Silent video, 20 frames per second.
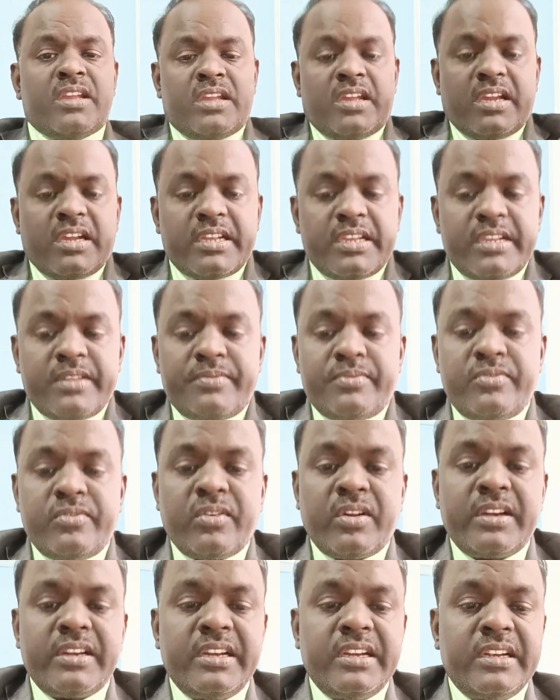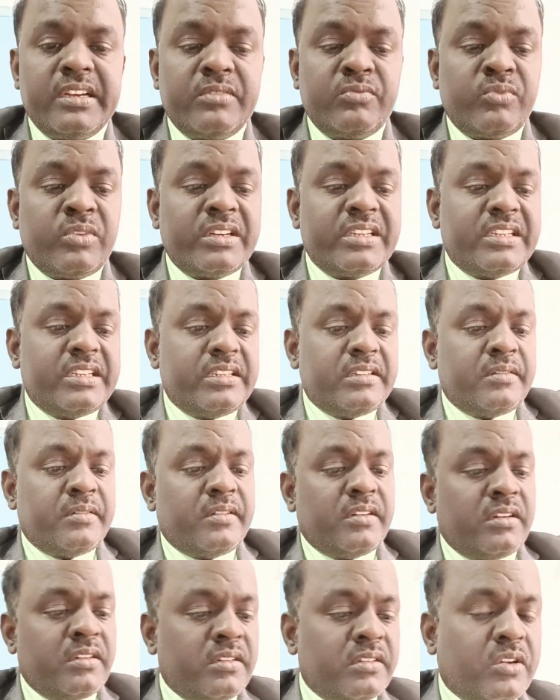If you are
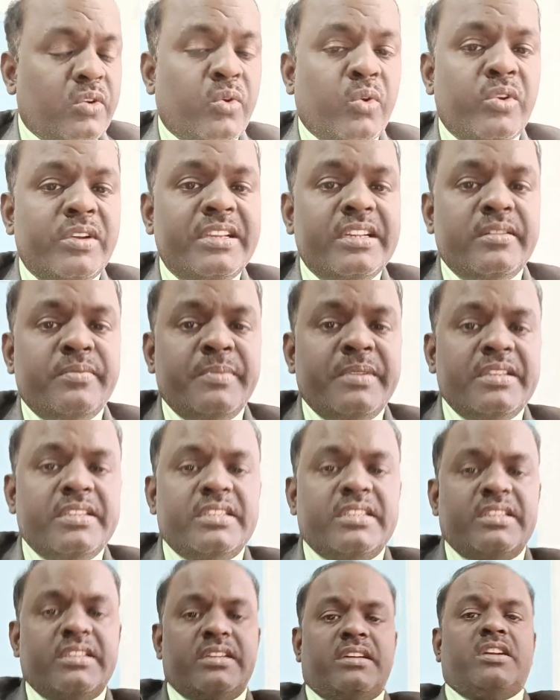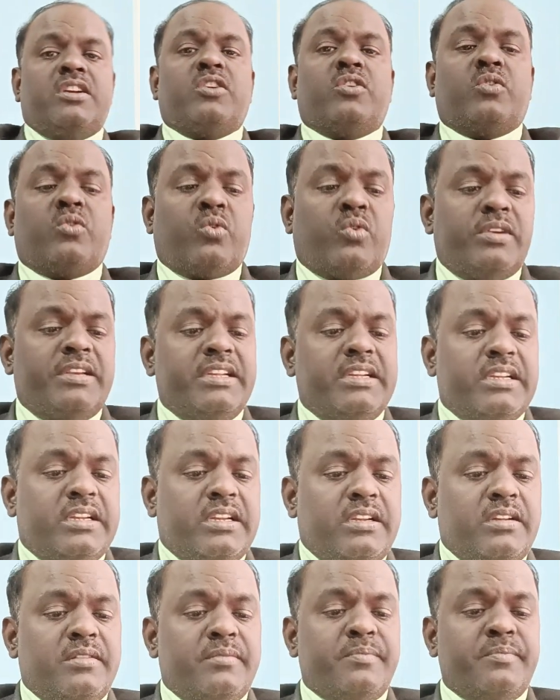chronic means
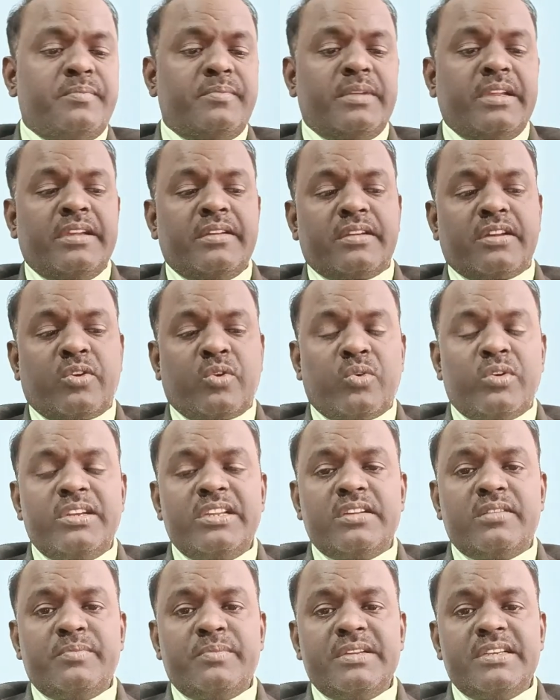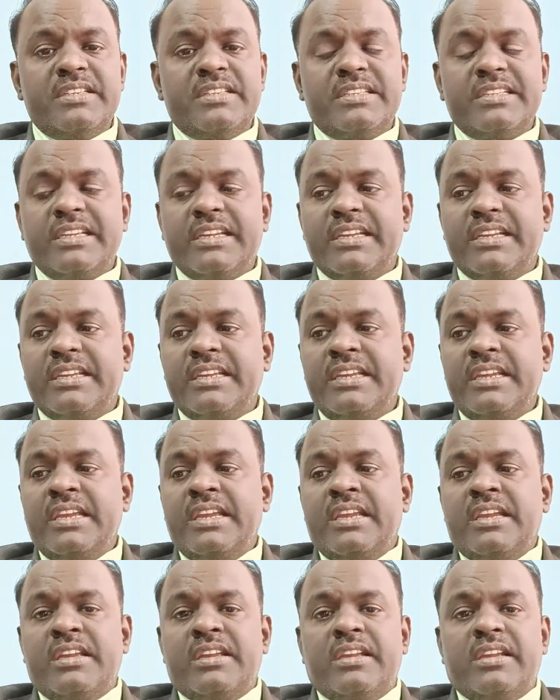chronic means a
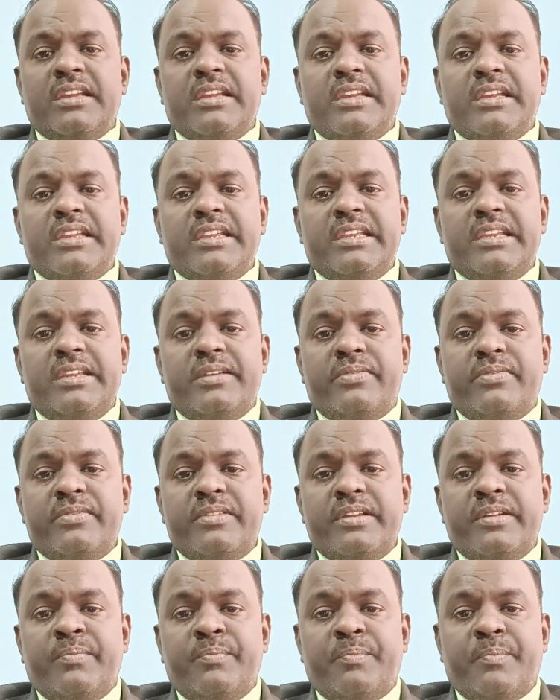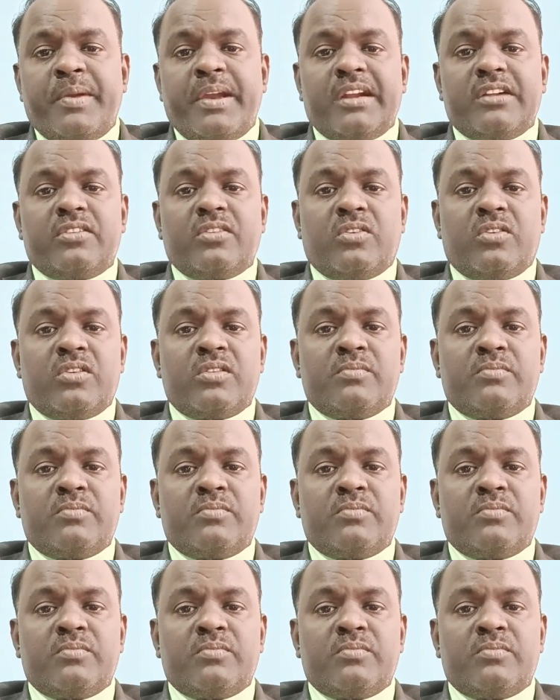if impact on